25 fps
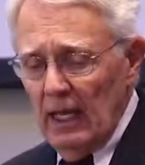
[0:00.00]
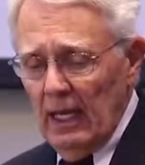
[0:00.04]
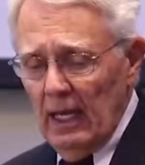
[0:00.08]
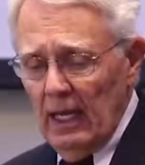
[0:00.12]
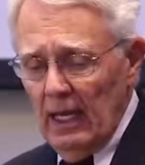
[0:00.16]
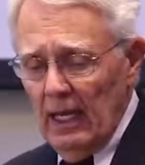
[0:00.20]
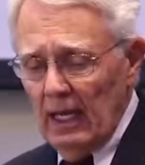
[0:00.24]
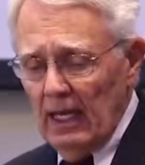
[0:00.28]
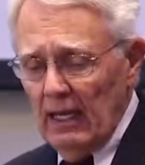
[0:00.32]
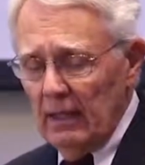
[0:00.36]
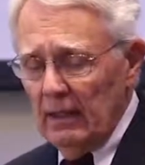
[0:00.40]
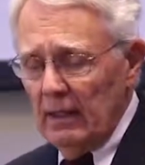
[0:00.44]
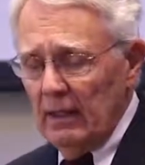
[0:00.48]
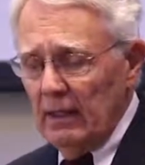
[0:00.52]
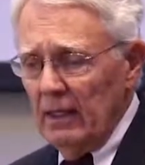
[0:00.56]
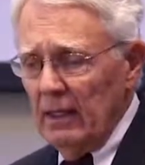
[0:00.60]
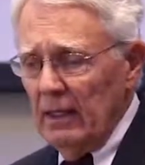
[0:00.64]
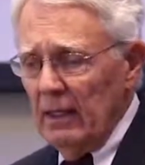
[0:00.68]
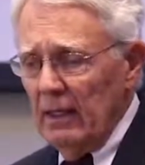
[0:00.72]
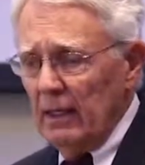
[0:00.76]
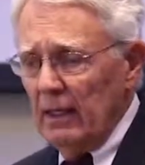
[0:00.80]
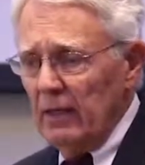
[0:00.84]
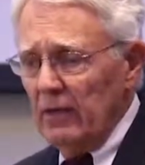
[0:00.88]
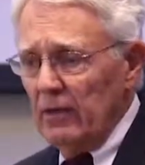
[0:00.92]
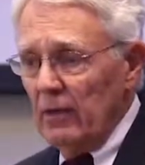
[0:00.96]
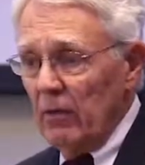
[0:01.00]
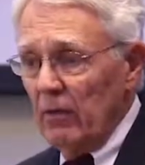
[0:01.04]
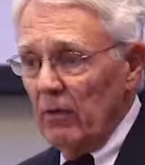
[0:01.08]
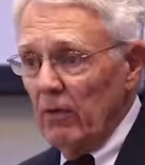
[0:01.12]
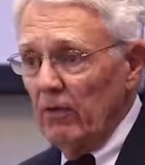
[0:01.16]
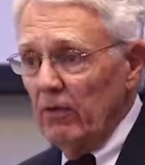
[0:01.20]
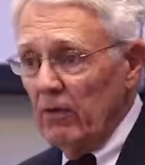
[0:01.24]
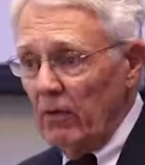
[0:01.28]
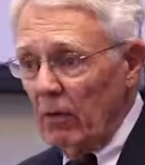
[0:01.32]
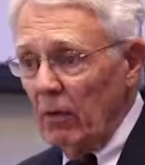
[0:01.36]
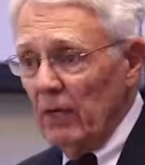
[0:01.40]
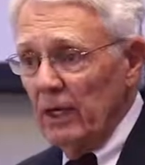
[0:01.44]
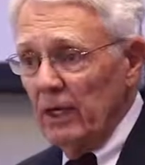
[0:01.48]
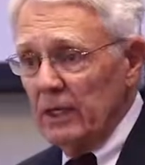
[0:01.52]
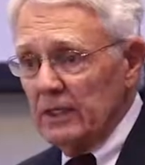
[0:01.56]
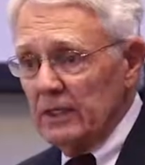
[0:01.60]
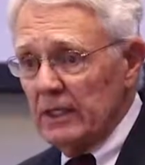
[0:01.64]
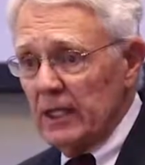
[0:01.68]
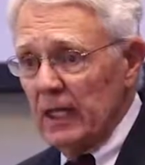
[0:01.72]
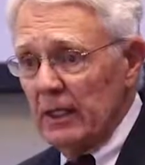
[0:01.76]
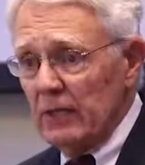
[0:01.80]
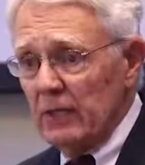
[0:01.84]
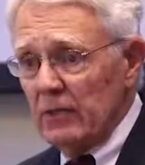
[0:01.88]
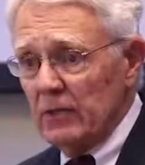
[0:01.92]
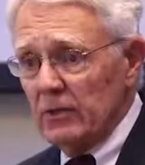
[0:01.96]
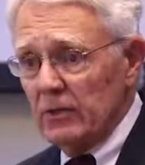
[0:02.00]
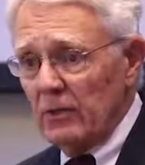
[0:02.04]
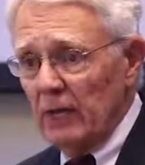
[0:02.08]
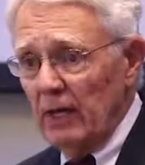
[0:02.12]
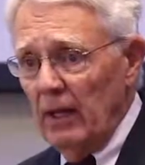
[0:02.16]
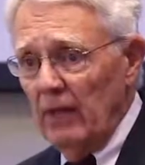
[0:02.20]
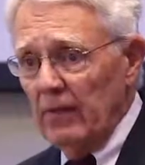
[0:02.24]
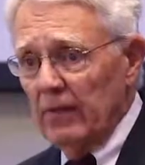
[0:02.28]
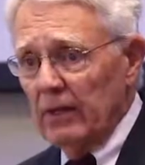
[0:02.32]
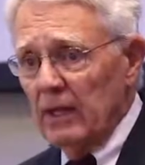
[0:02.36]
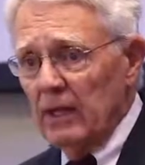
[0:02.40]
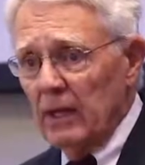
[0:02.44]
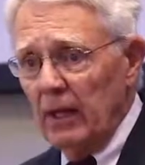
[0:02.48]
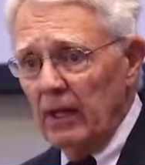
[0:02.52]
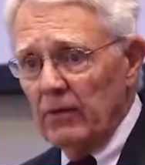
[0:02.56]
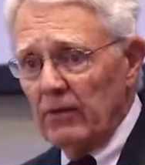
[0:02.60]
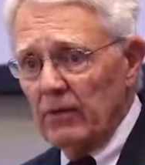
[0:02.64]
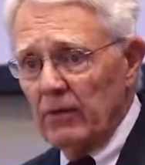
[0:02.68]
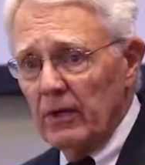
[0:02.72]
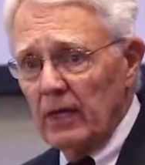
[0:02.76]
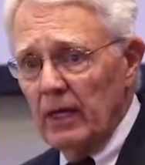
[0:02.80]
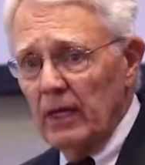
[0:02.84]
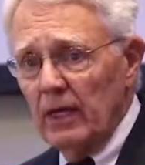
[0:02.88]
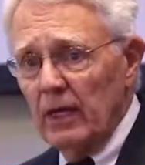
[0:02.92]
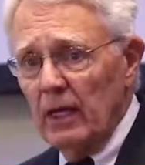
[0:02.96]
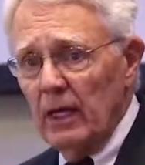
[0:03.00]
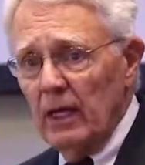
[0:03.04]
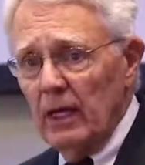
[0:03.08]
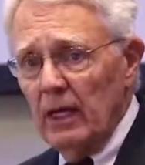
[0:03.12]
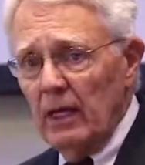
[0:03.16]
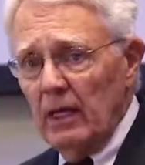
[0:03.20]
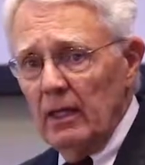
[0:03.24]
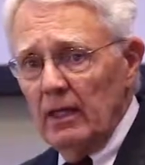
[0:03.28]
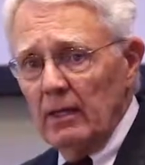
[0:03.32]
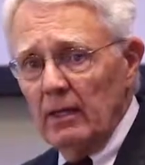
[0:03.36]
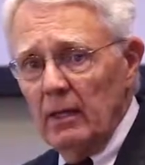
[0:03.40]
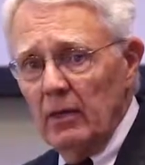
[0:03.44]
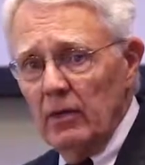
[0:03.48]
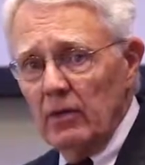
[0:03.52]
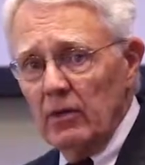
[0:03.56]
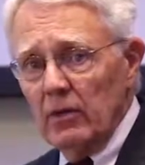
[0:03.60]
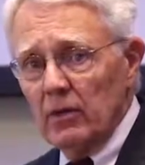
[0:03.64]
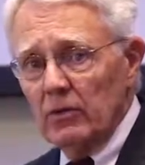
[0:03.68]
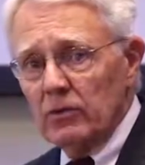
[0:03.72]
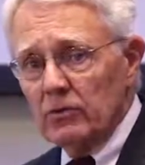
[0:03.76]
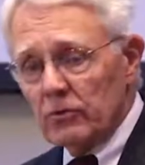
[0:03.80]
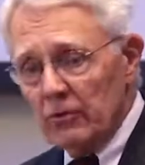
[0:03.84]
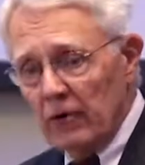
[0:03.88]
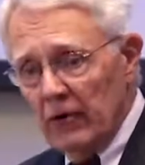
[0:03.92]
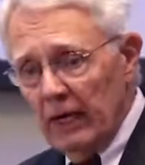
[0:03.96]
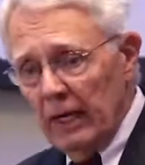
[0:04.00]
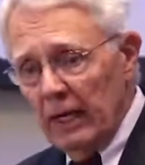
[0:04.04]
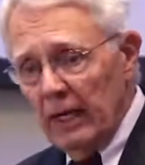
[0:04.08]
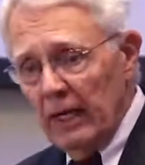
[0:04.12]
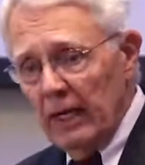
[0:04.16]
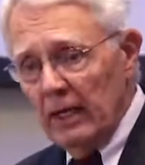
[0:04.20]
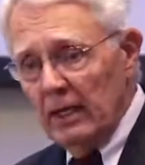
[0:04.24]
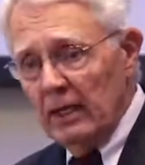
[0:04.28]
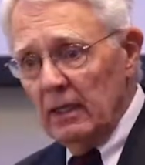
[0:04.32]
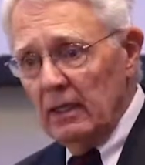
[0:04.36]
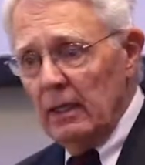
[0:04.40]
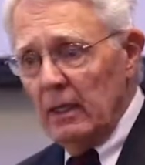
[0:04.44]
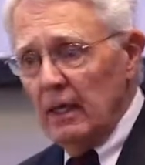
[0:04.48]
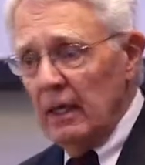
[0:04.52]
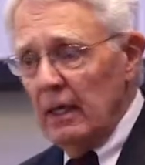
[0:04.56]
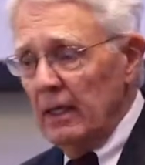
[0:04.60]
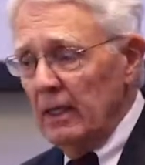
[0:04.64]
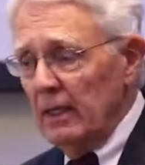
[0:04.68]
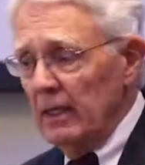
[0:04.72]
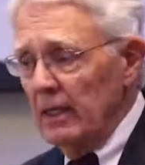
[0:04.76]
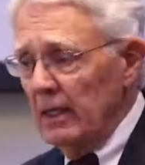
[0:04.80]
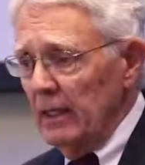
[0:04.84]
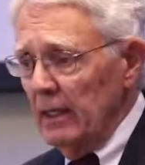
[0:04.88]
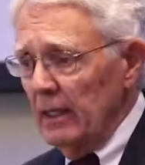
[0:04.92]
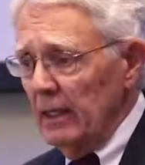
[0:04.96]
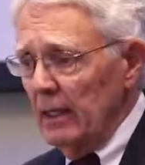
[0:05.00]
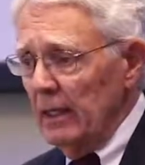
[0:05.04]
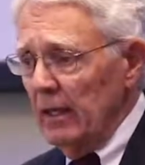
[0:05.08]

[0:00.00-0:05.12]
And there were 40 centers around the country that were trained, and